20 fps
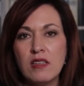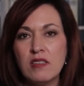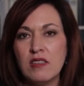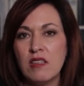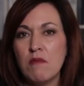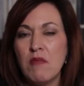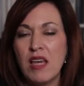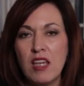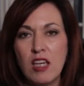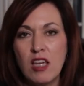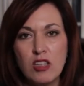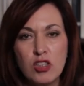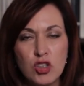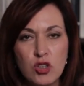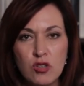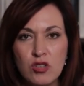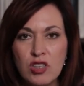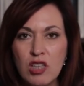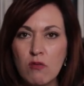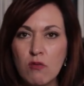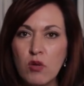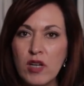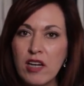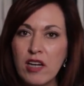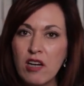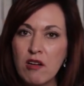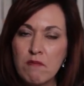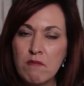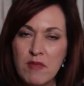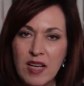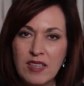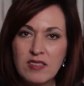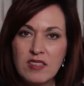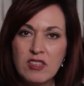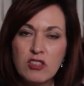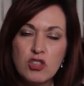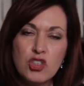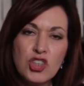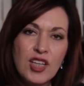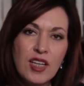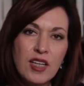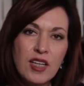making sure that we are messaging